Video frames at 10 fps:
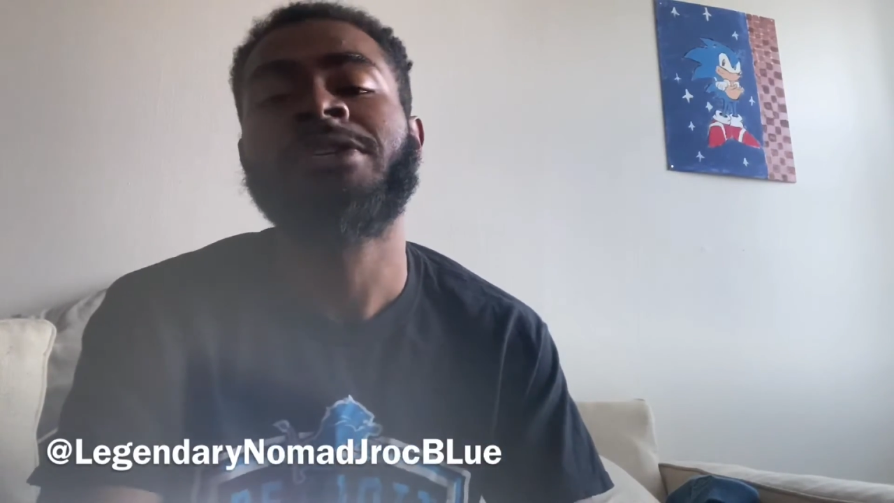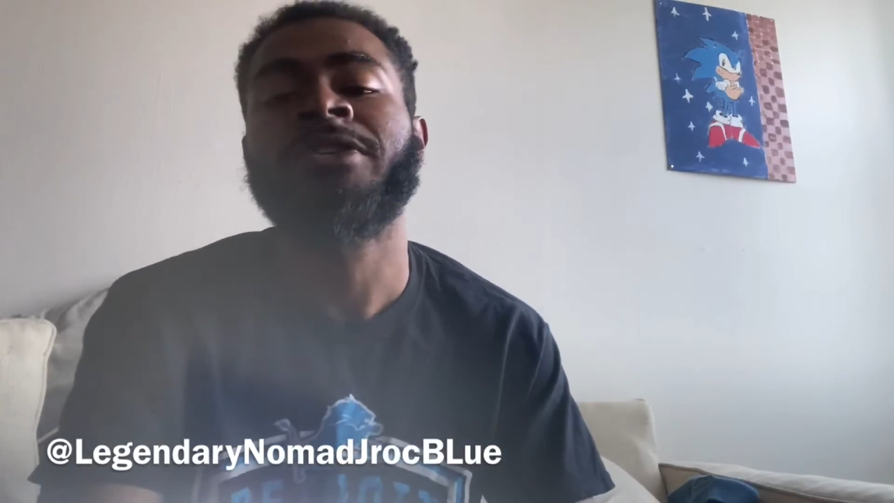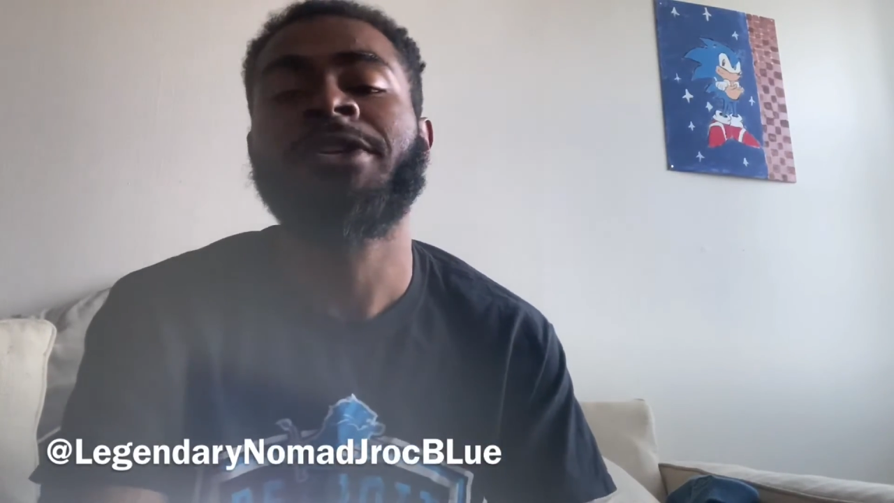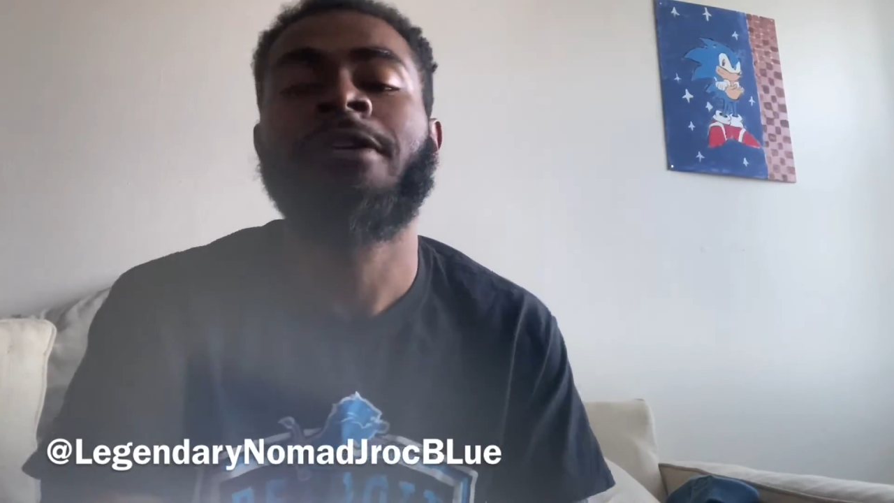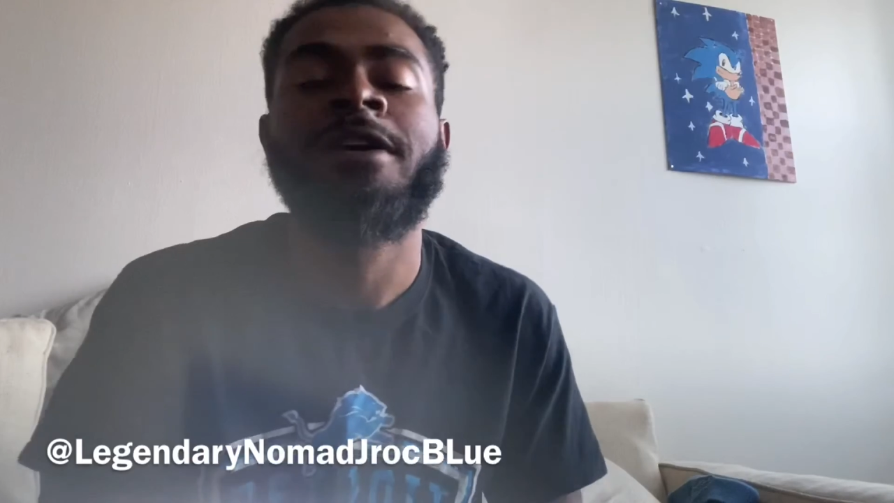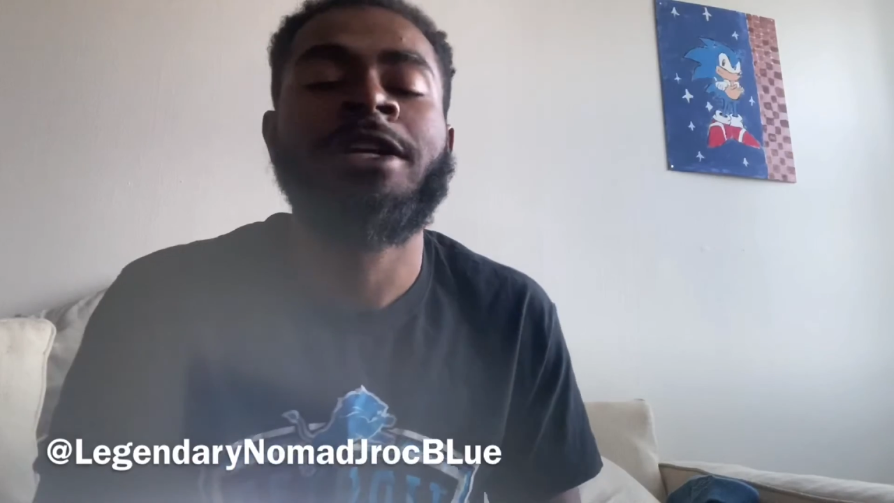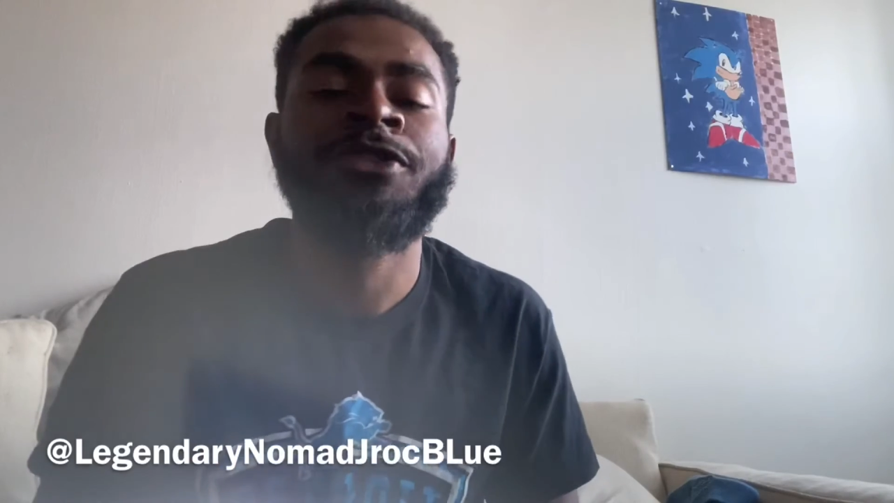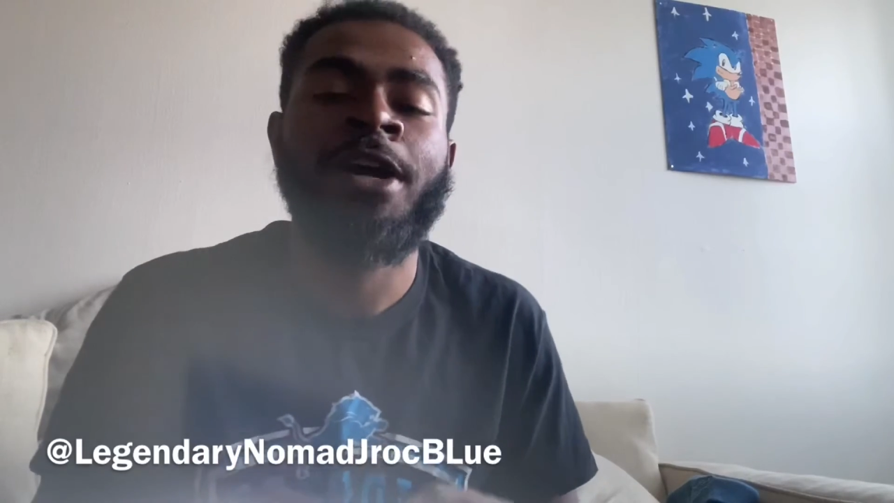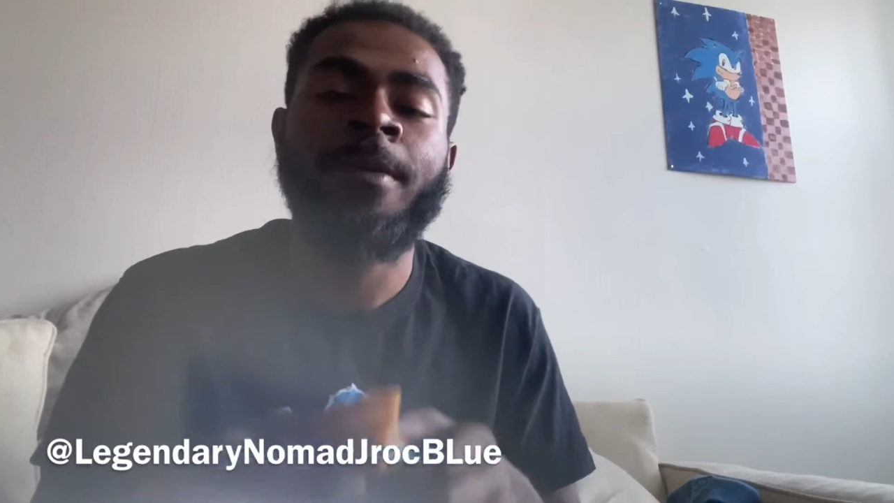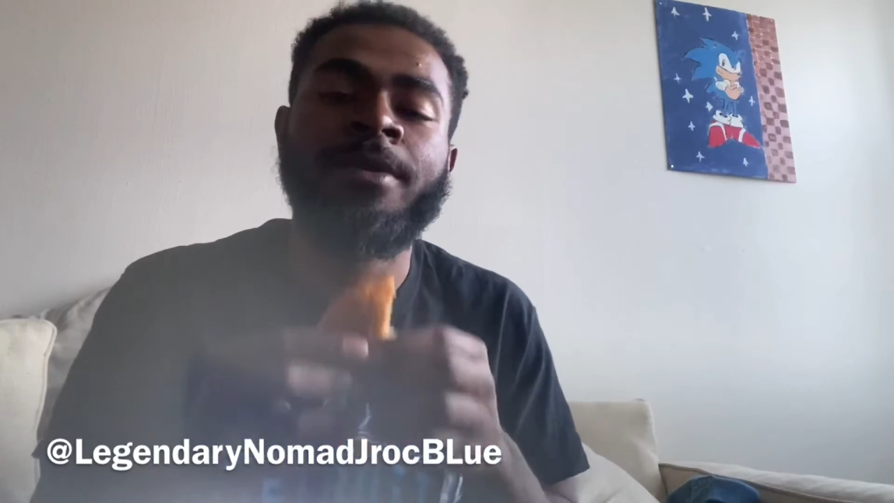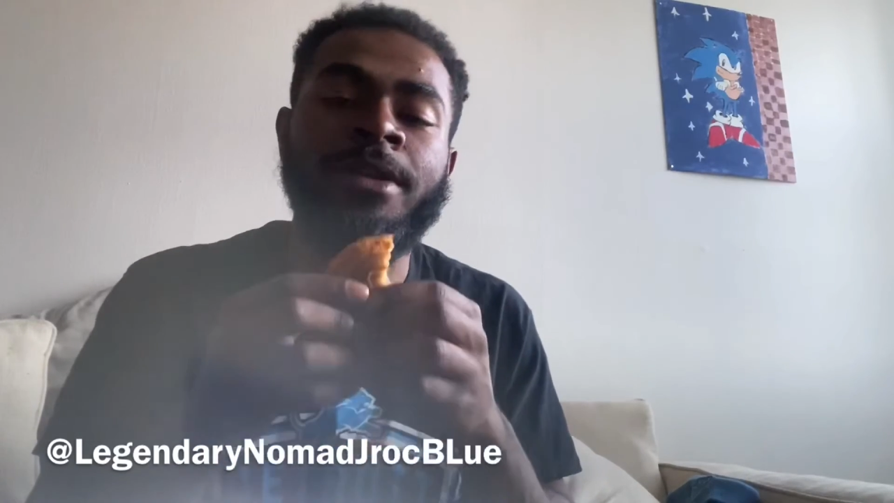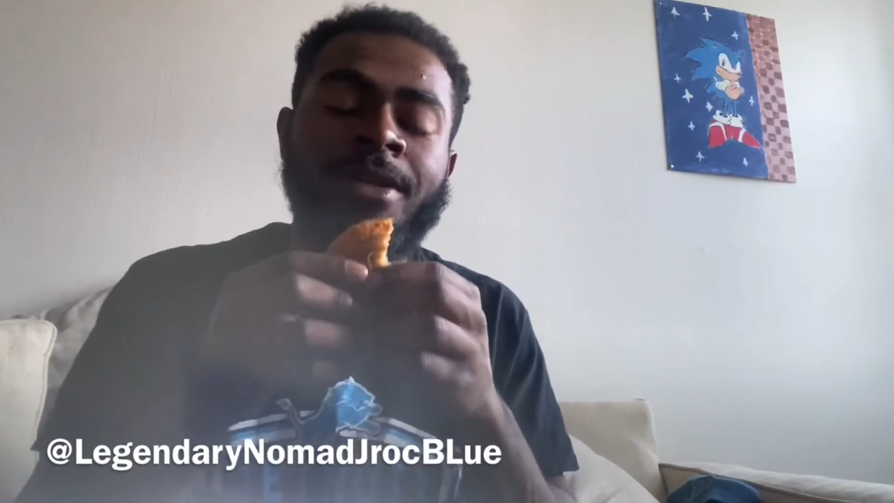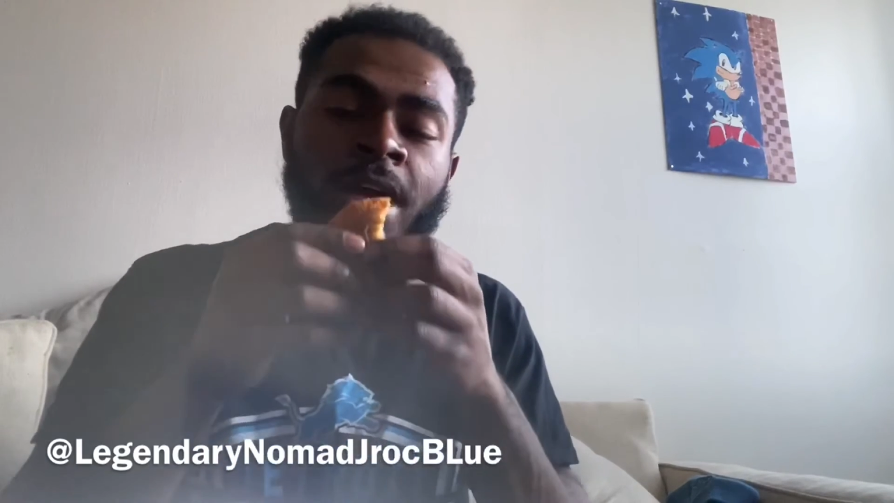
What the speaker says: that's already dropped. And